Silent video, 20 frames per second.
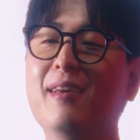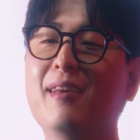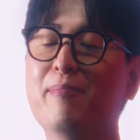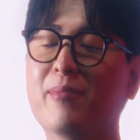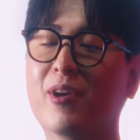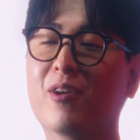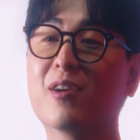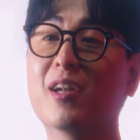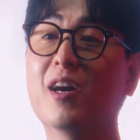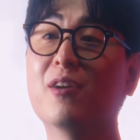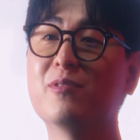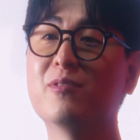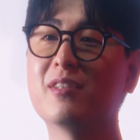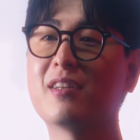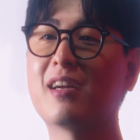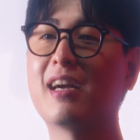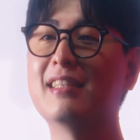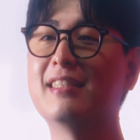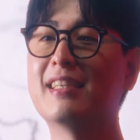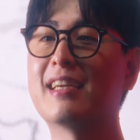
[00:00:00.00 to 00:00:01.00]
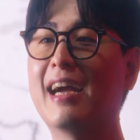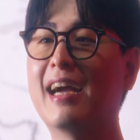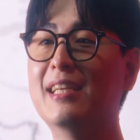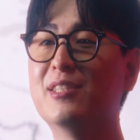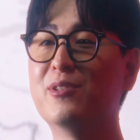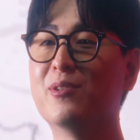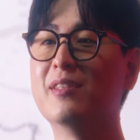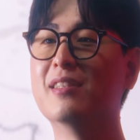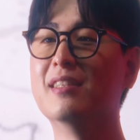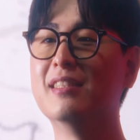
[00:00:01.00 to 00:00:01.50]
subscribe to the channel for
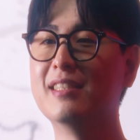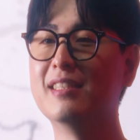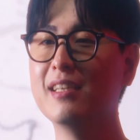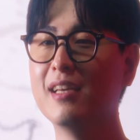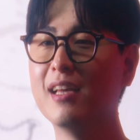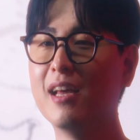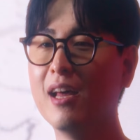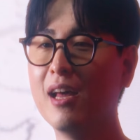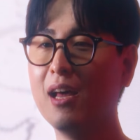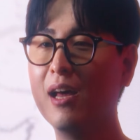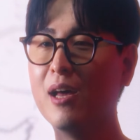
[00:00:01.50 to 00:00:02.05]
more looter shooter